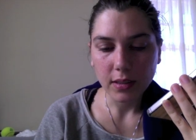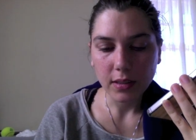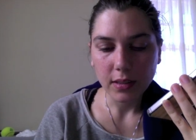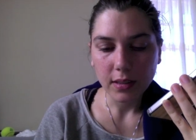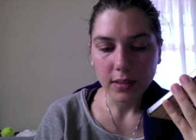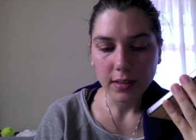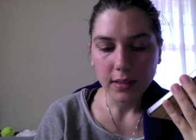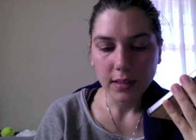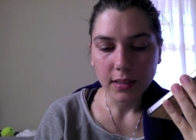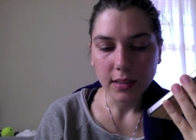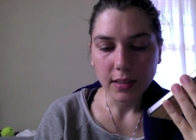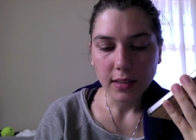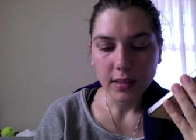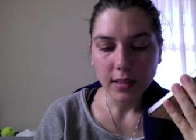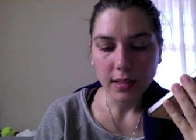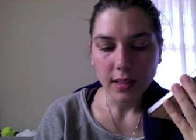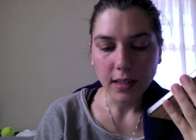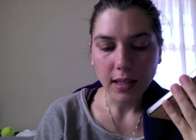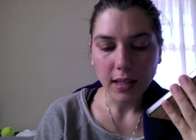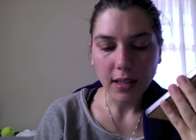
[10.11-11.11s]
You're
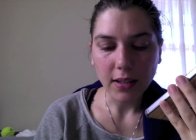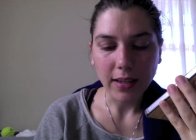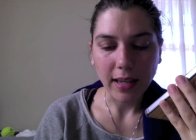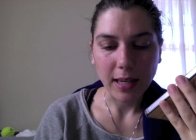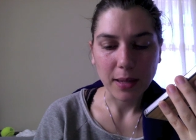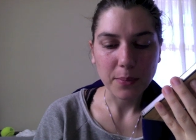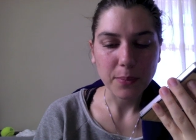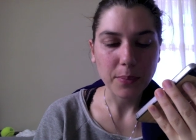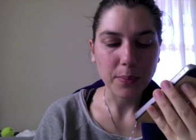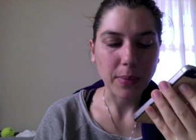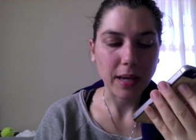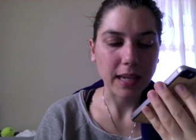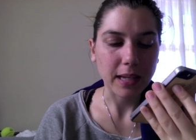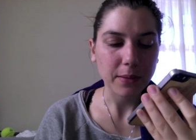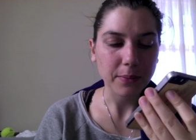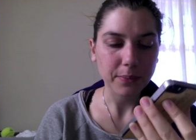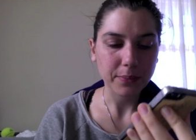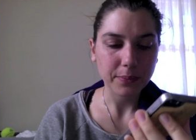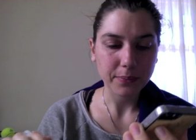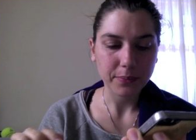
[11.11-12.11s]
welcome. Okay, bye.
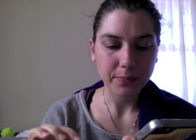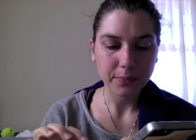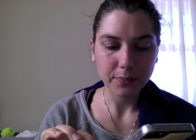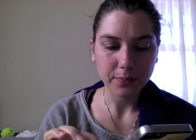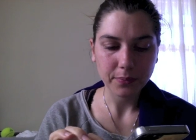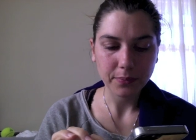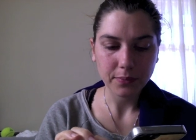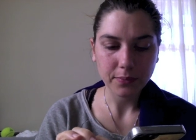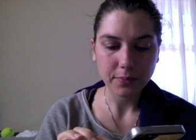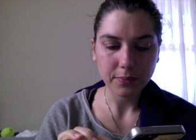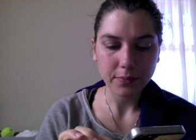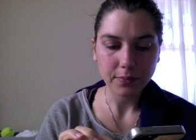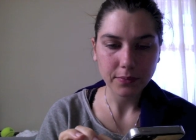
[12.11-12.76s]
Bye.